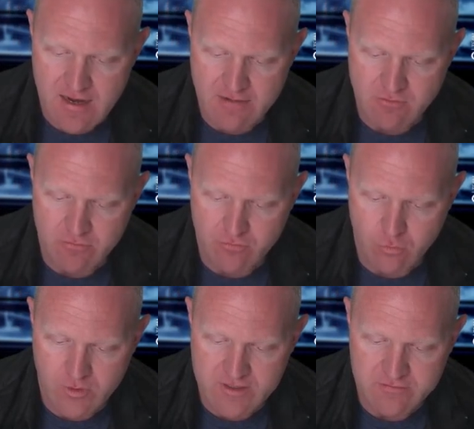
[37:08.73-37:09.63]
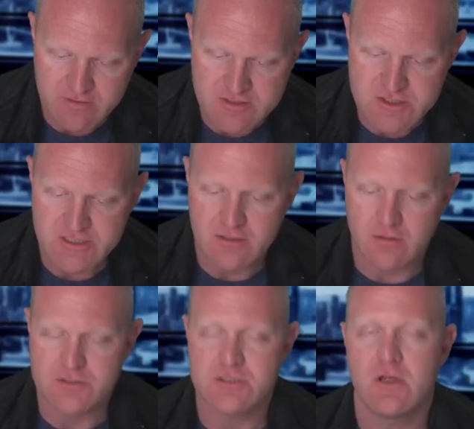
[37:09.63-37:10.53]
After 26
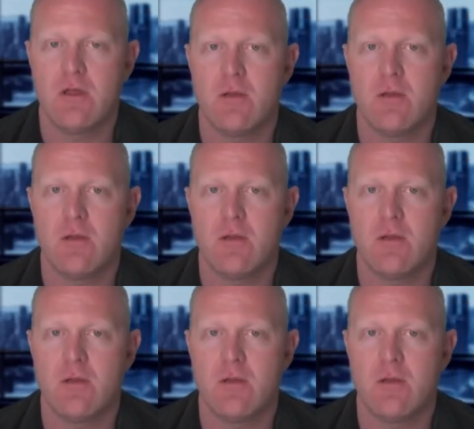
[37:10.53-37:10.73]
years,